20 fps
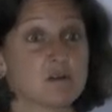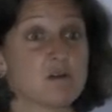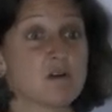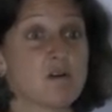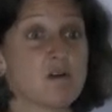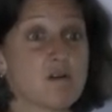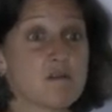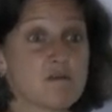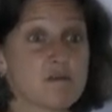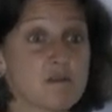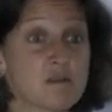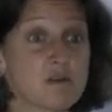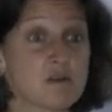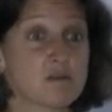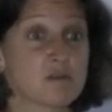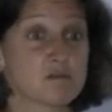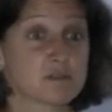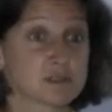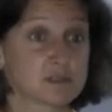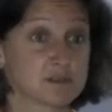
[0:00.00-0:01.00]

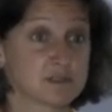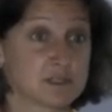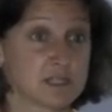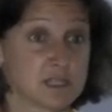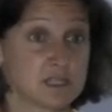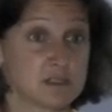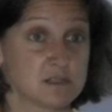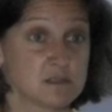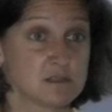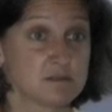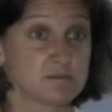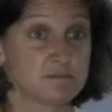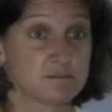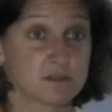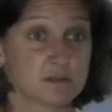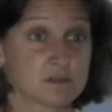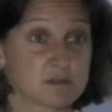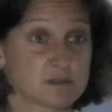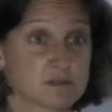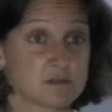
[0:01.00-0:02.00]
over-resuscitation,
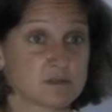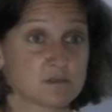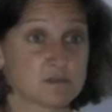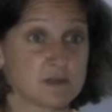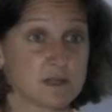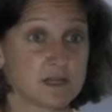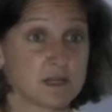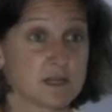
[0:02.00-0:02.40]
because you will,